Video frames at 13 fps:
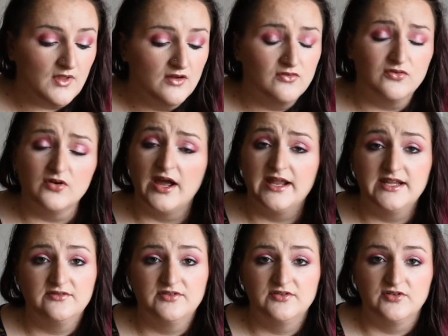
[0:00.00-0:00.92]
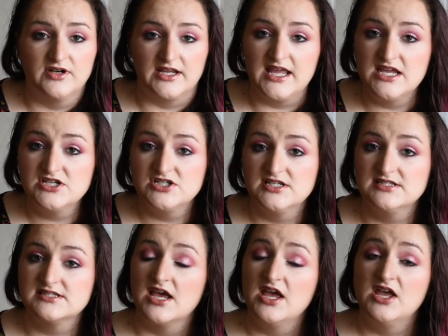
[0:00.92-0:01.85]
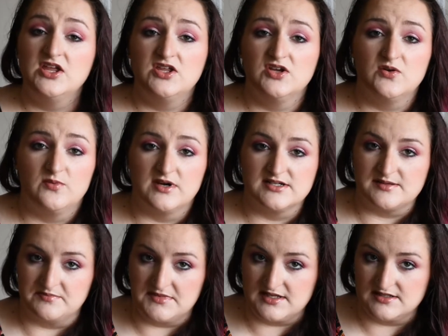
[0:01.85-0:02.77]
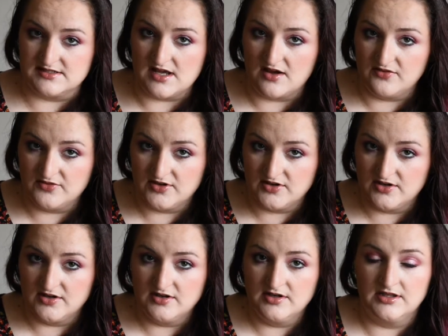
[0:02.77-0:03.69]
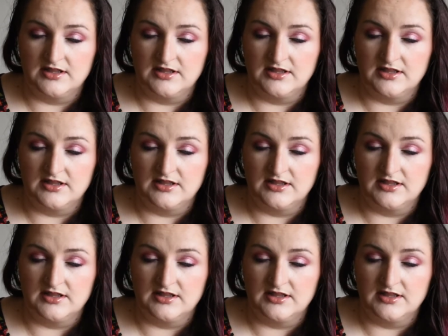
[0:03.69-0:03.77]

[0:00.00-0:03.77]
a variety of different occasions. You could wear something softer,